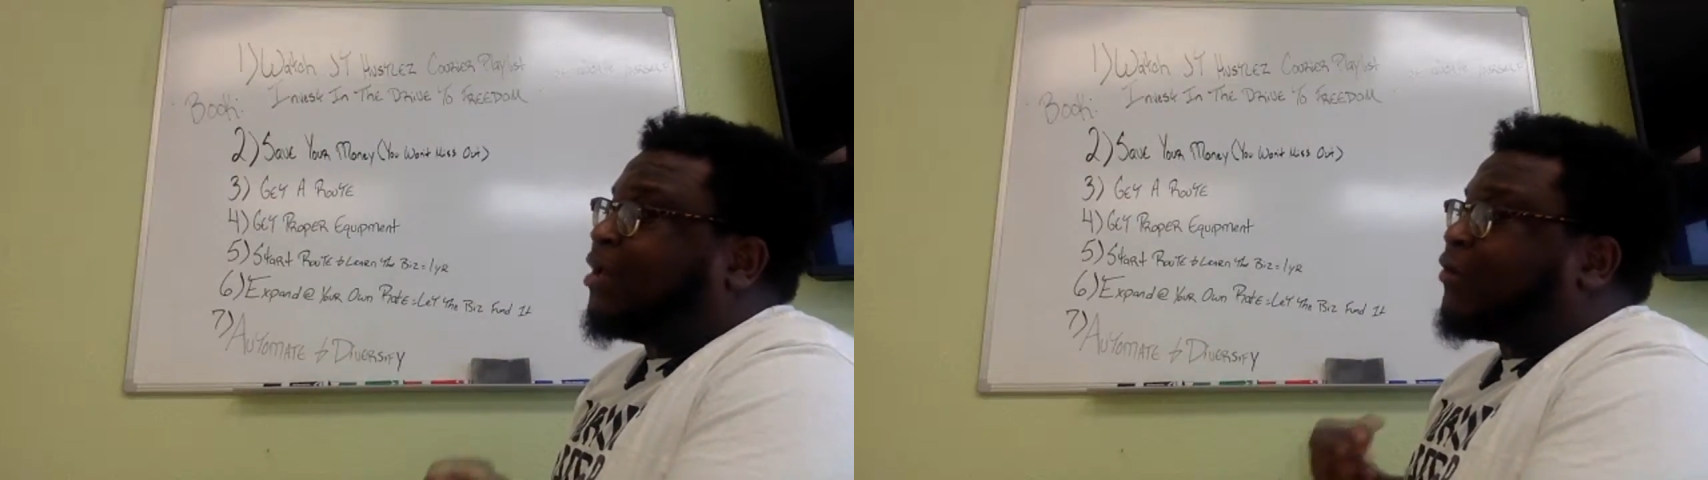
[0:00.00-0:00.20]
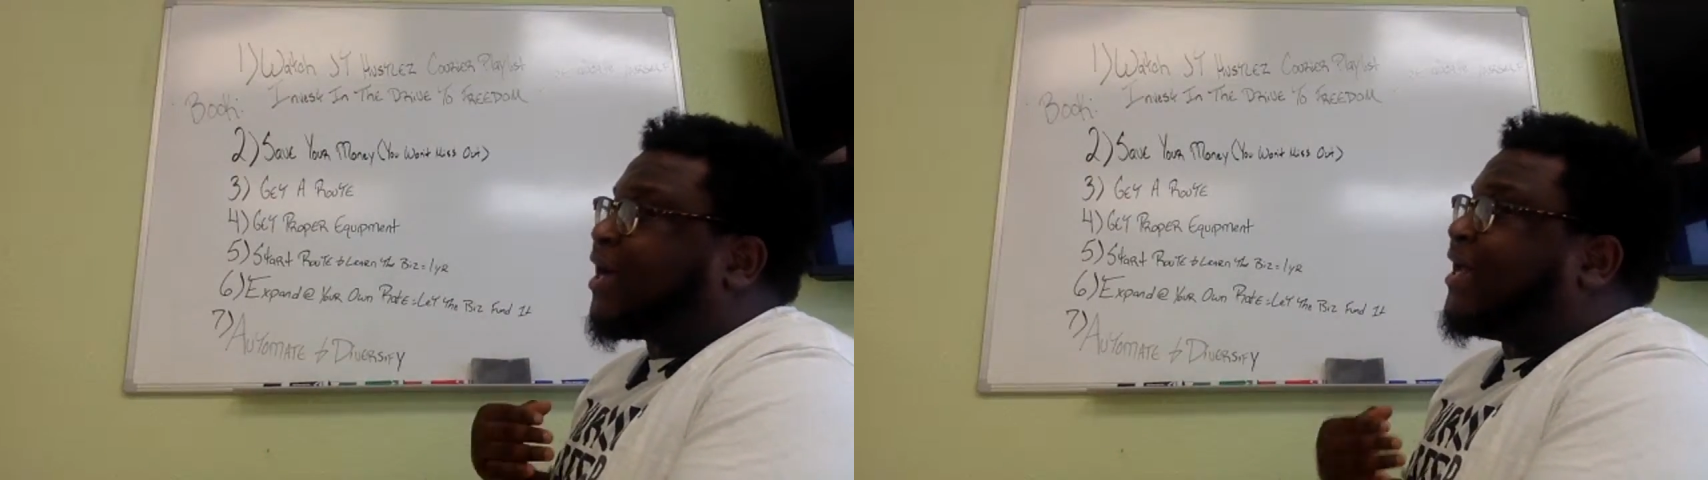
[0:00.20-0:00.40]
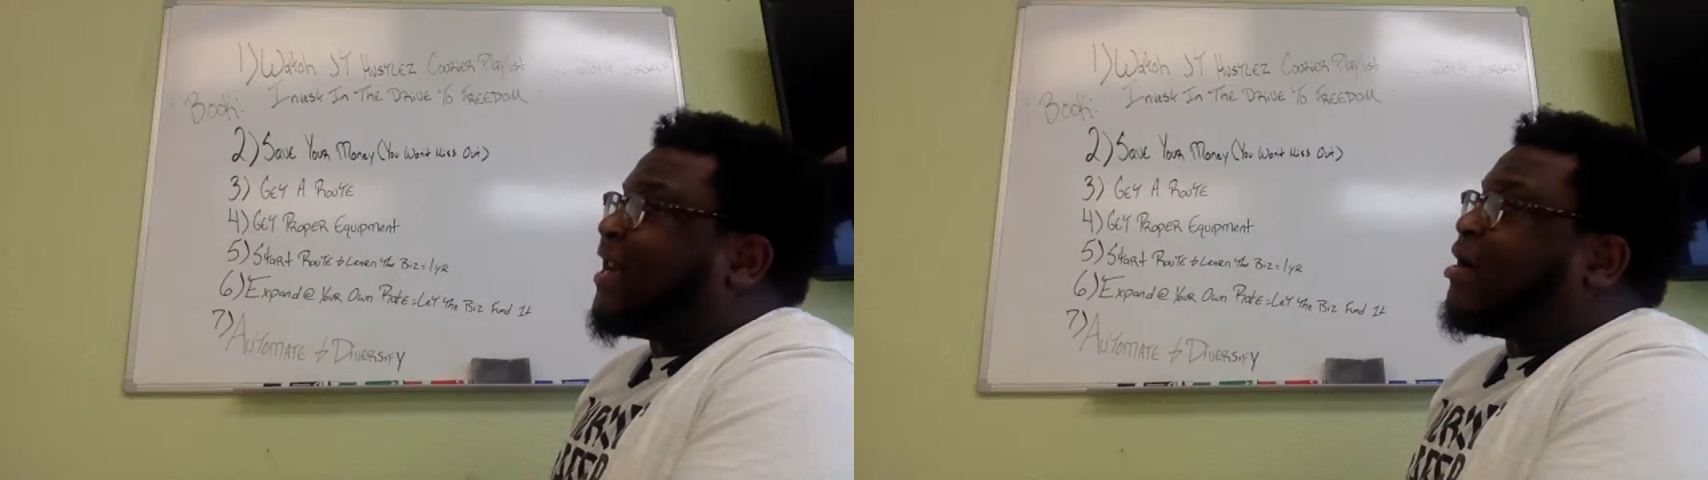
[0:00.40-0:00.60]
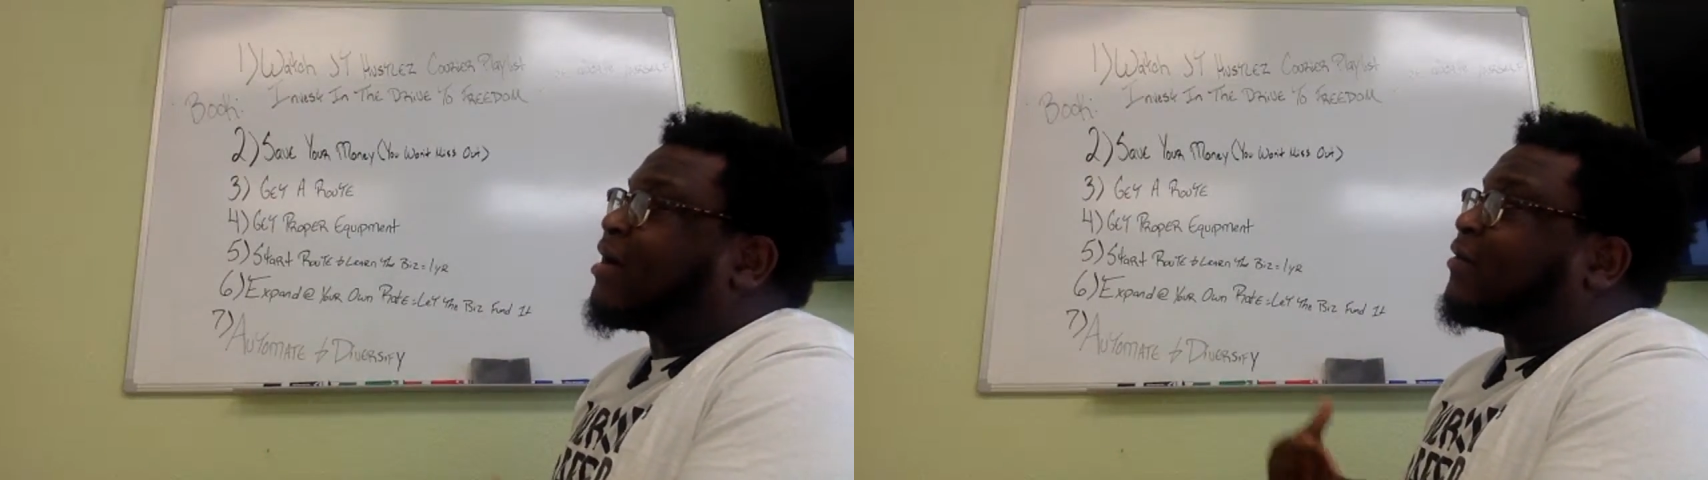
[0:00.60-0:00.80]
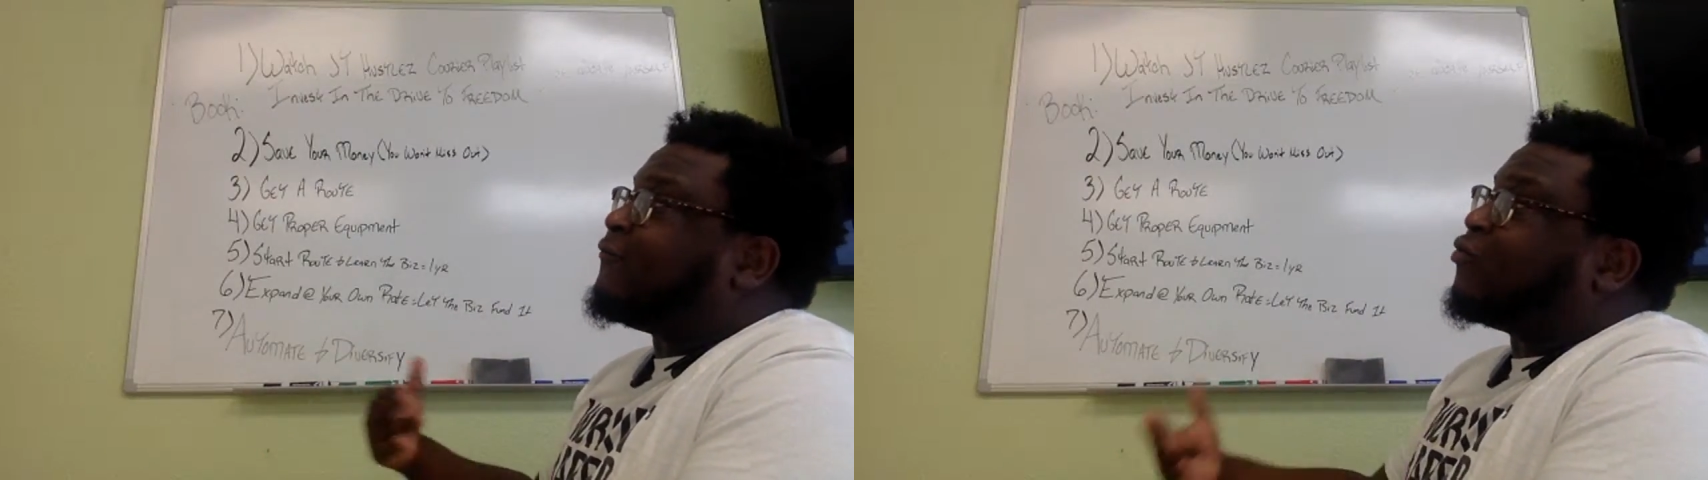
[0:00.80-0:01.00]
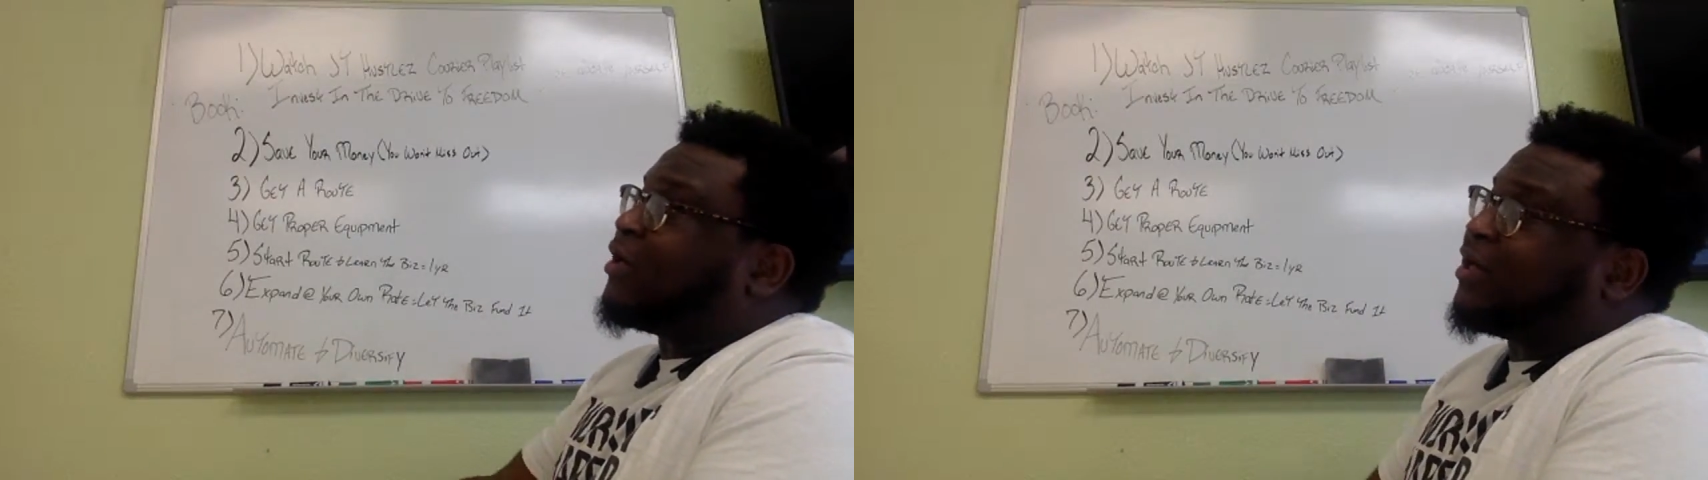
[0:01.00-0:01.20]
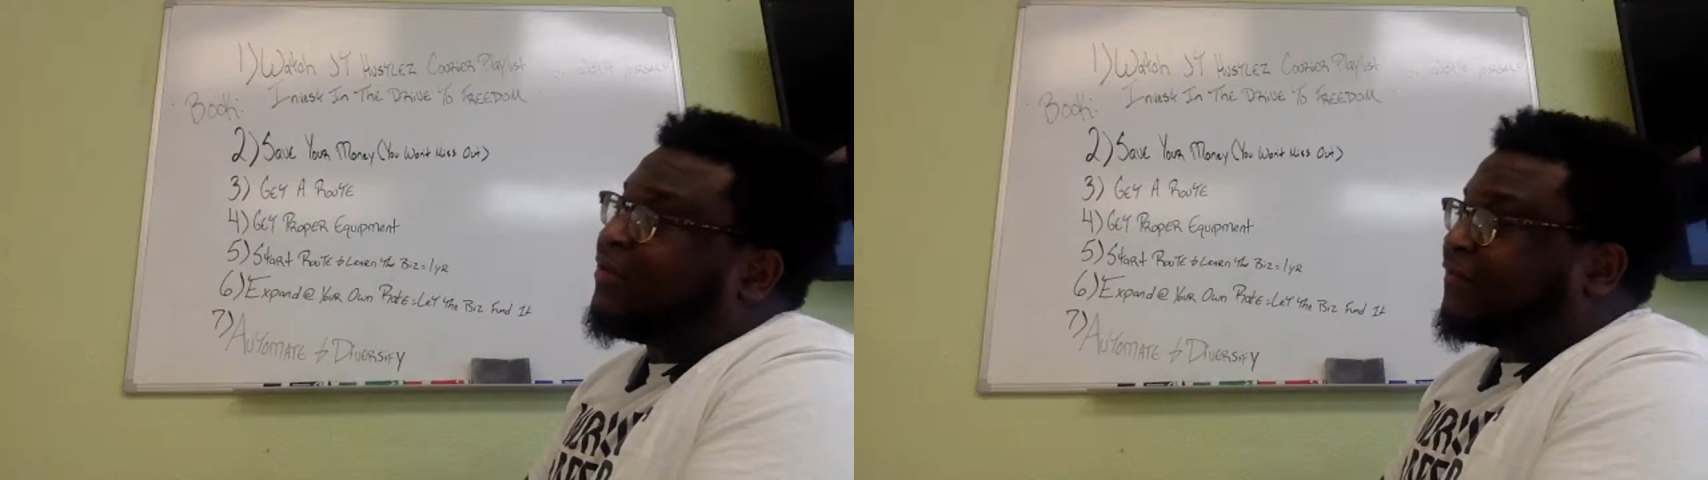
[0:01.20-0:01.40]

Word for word: okay, now I can afford another